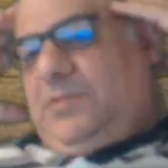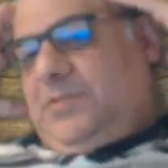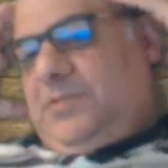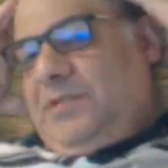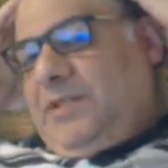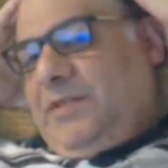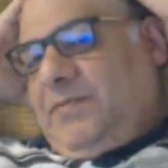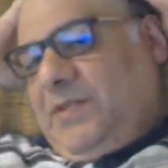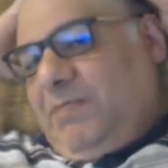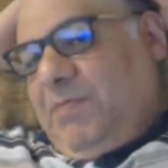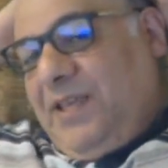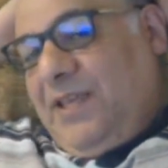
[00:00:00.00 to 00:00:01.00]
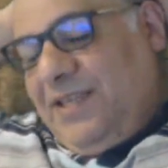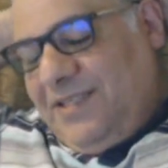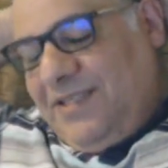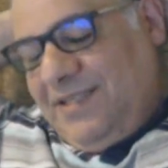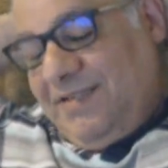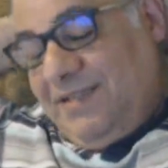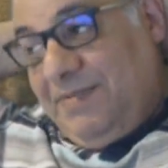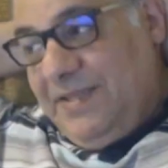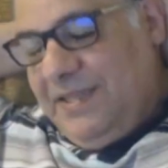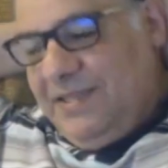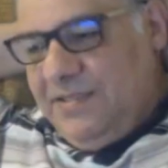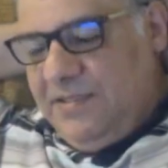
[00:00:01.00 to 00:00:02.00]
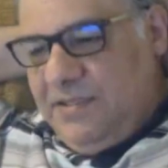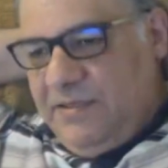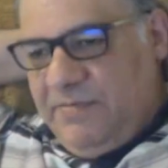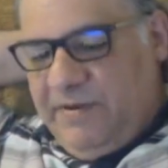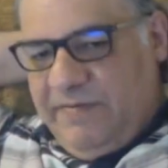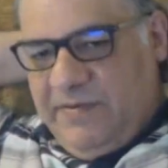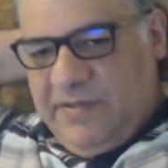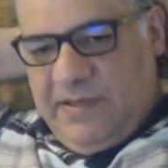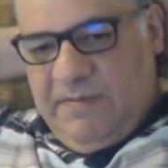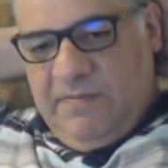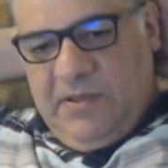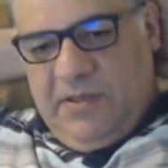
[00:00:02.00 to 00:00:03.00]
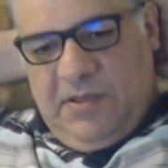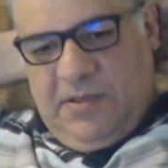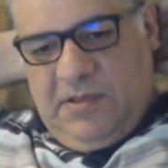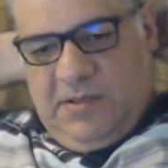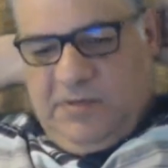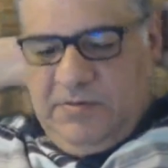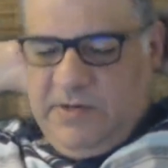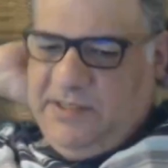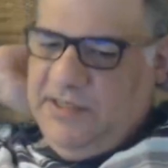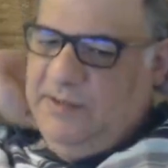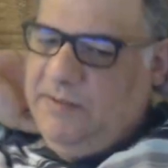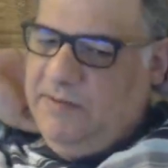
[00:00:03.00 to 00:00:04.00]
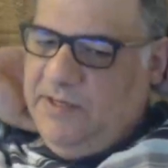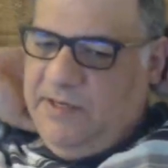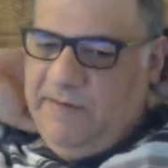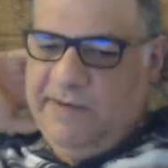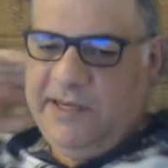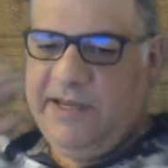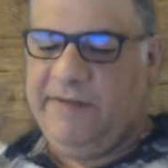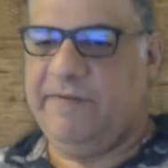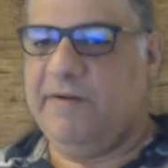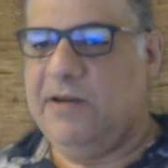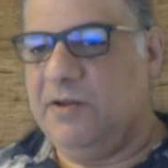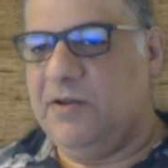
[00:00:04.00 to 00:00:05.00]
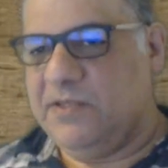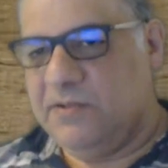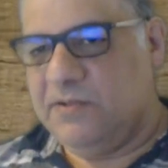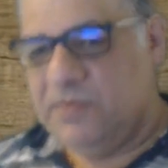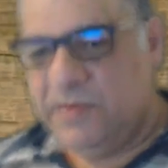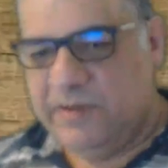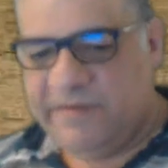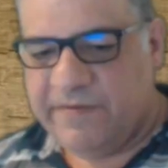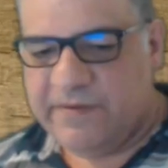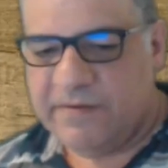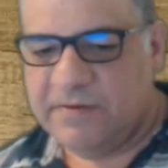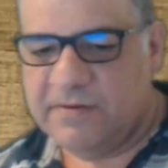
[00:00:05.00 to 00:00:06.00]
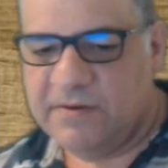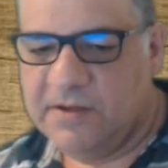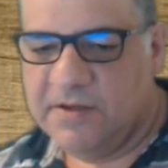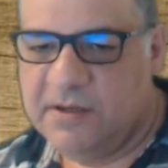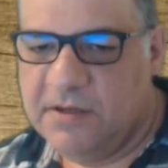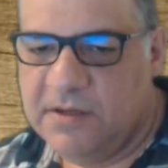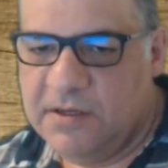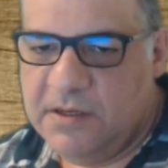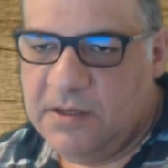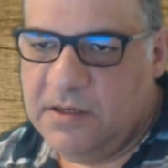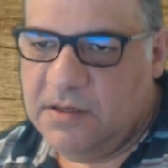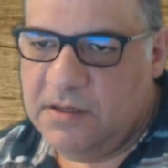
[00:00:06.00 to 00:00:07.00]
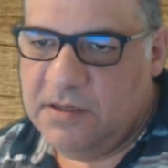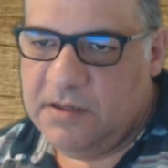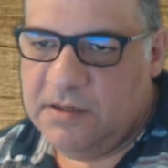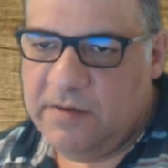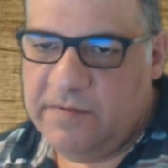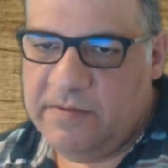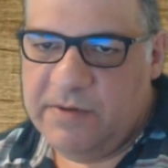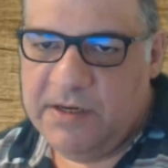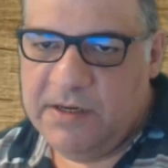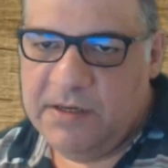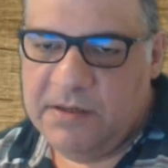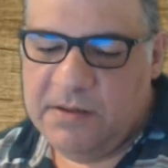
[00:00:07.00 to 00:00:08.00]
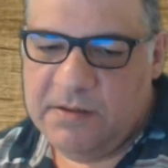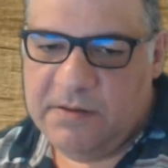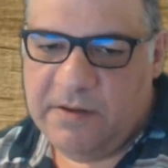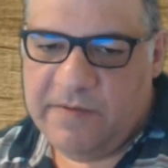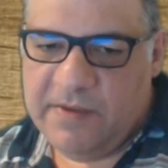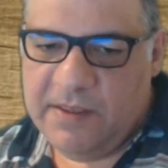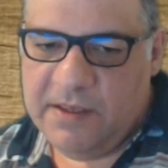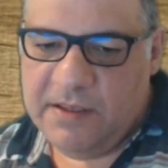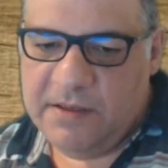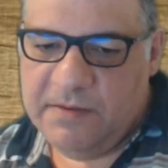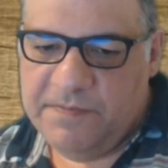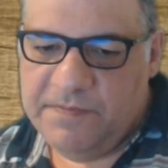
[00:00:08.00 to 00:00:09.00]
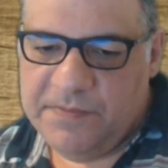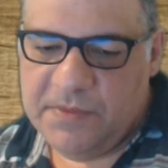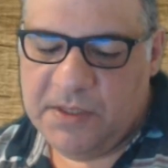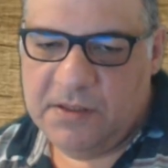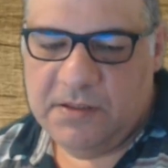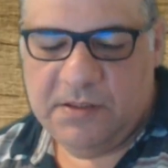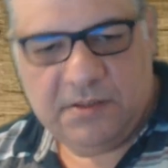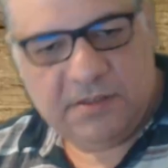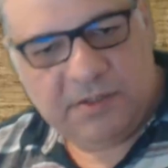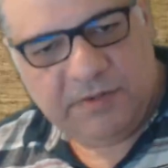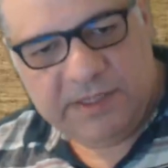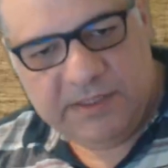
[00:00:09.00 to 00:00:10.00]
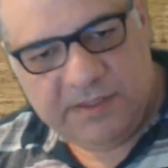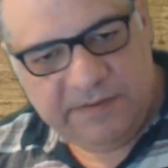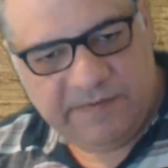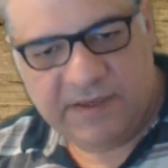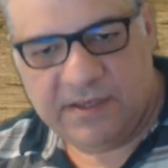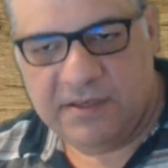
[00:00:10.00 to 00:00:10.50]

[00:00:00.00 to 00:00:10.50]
That was a bit easier than the previous game, where I seem to be playing for a loss all the way through after winning after that queen thing.